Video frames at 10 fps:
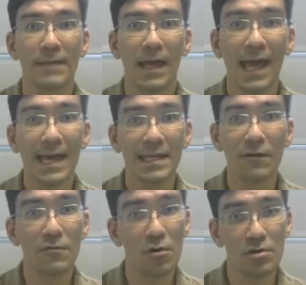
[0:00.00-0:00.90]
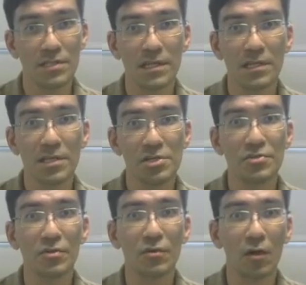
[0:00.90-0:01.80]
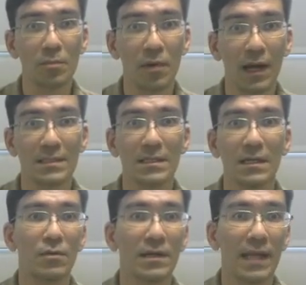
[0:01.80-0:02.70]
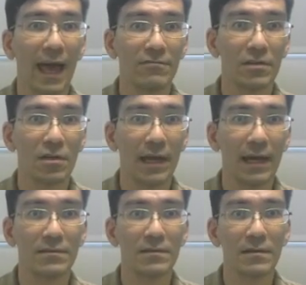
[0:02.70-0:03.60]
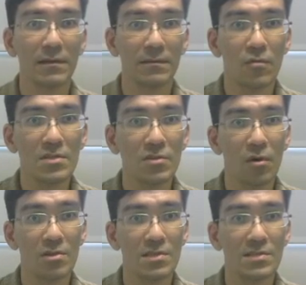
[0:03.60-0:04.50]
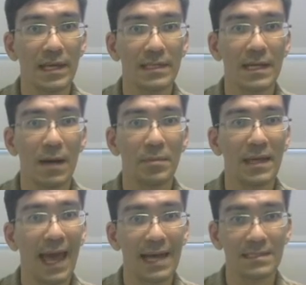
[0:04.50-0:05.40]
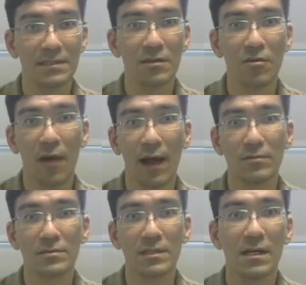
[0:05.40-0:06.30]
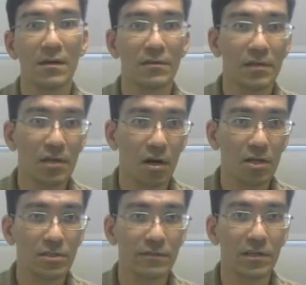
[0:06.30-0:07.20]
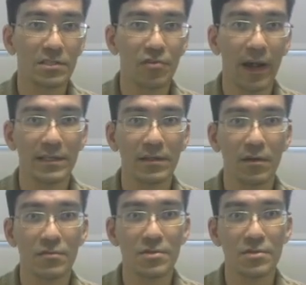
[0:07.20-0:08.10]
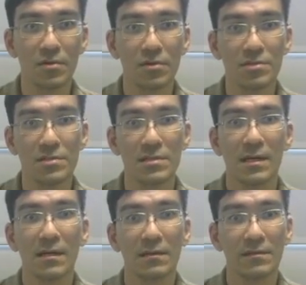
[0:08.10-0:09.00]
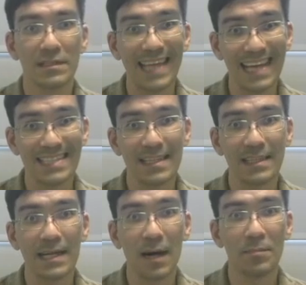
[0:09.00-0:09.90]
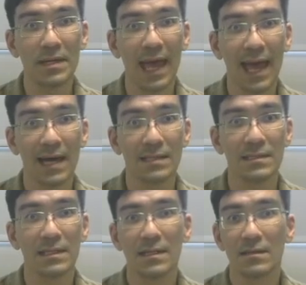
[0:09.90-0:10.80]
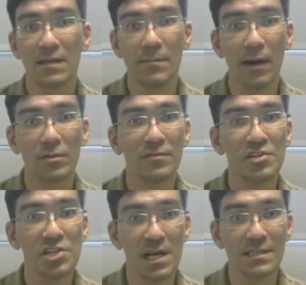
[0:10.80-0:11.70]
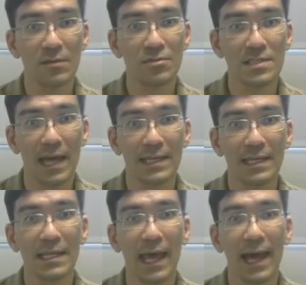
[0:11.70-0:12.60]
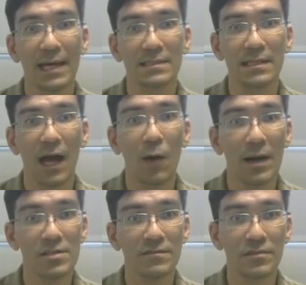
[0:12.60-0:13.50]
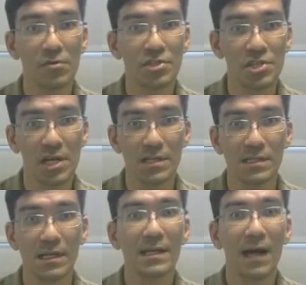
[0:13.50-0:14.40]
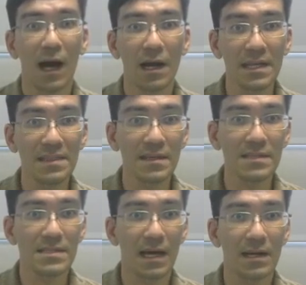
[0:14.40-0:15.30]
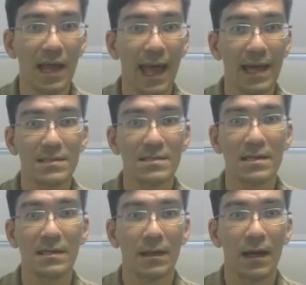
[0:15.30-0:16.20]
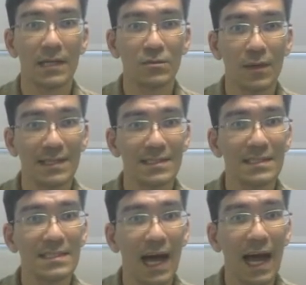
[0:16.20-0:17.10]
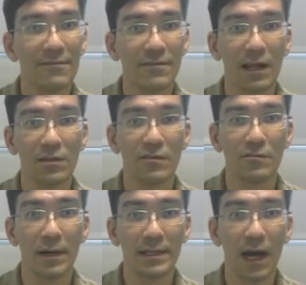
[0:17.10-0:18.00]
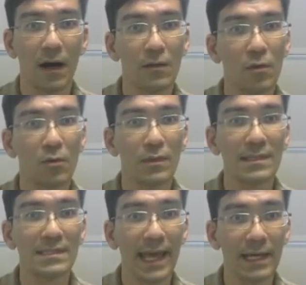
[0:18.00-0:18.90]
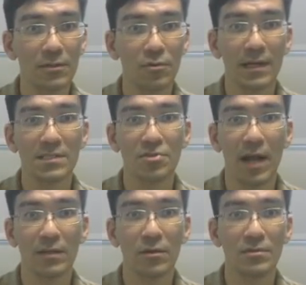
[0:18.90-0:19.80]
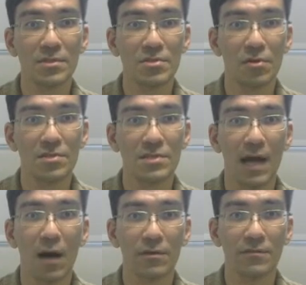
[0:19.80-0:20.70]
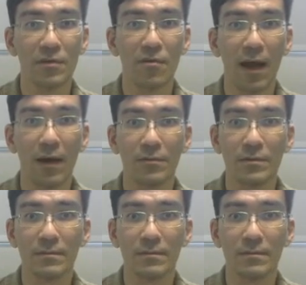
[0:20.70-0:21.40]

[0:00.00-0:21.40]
And of course, in addition to gold price, we're going to have a look at the resources that the company has in the ground, the cost of extracting those resources, the debts that the company has, the amount of shares outstanding it has, how much of those shares are in the insider hands, as well as the time value of money. How long will it take to extract those resources out of the ground?